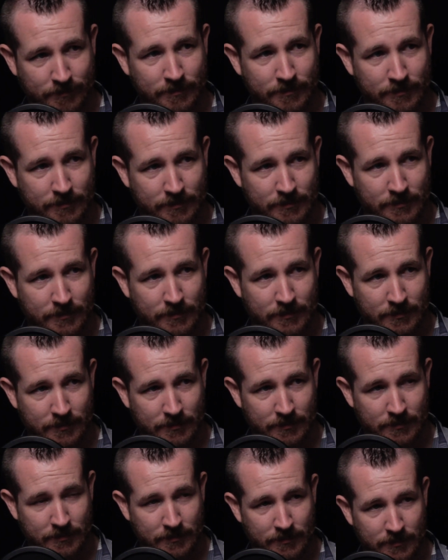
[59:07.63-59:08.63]
That's
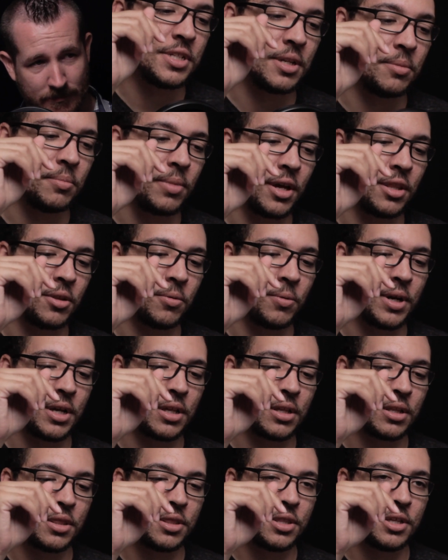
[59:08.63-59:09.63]
interesting, by the
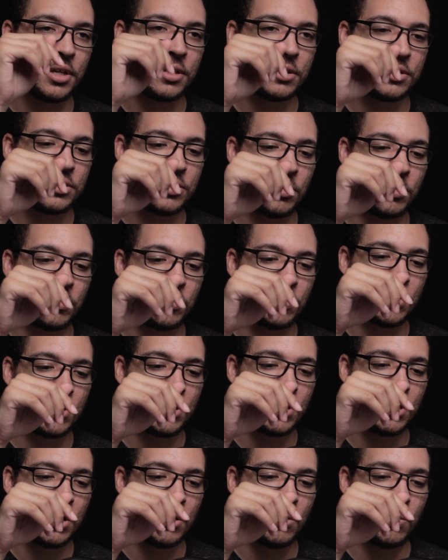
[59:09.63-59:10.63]
way. So
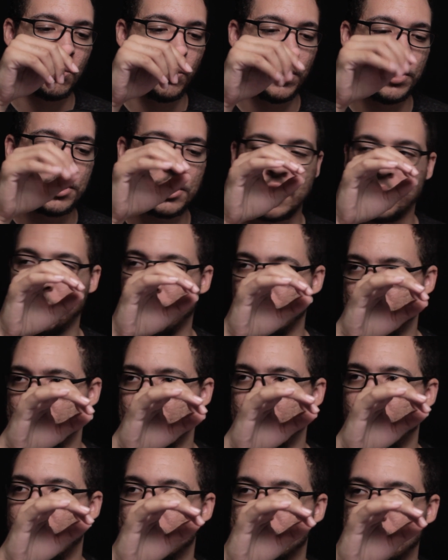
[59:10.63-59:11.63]
we talk about
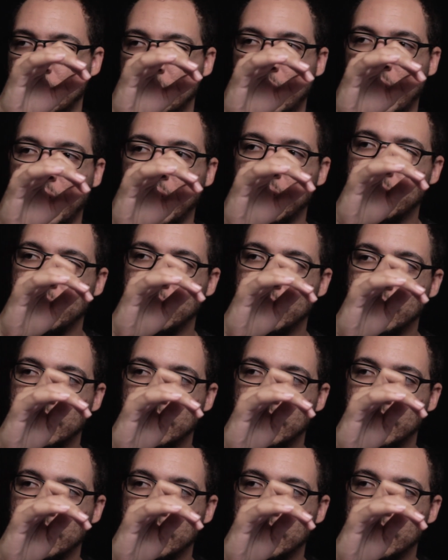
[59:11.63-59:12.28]
stakes a lot,